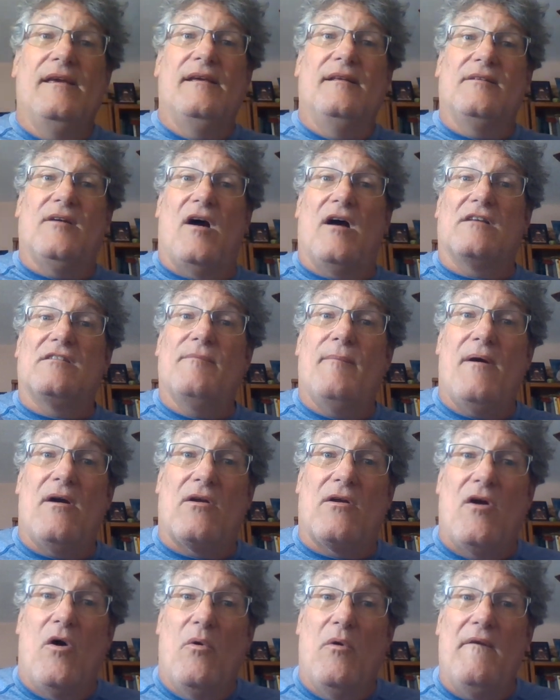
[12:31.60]
He talks
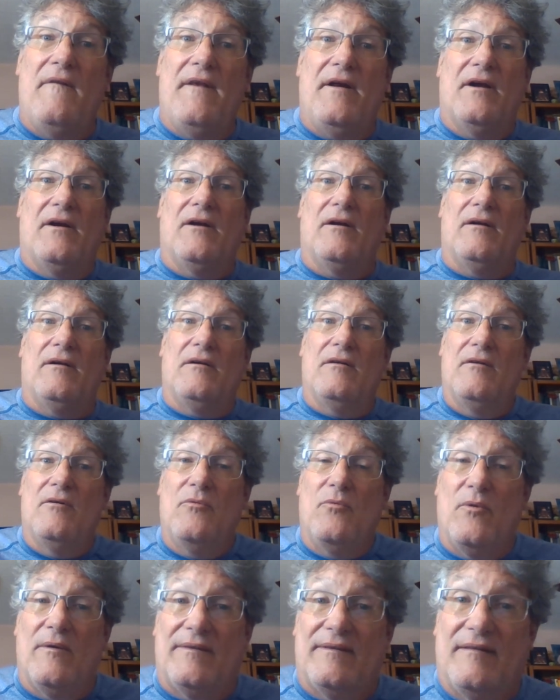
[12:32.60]
about going there
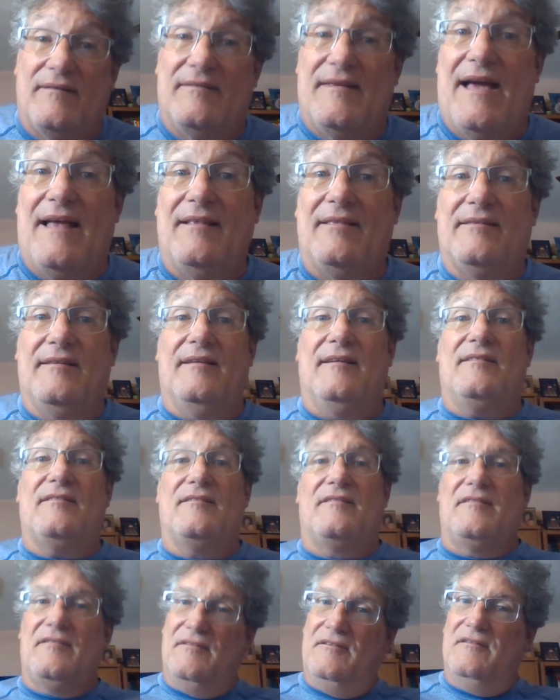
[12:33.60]
with the
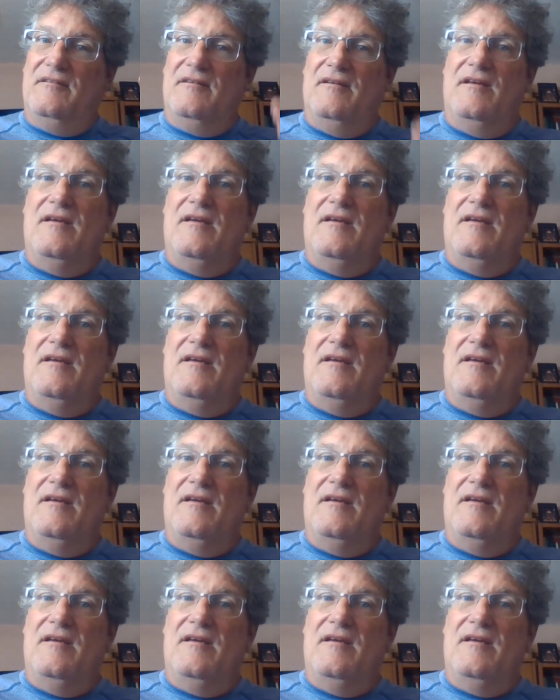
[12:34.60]
dentist.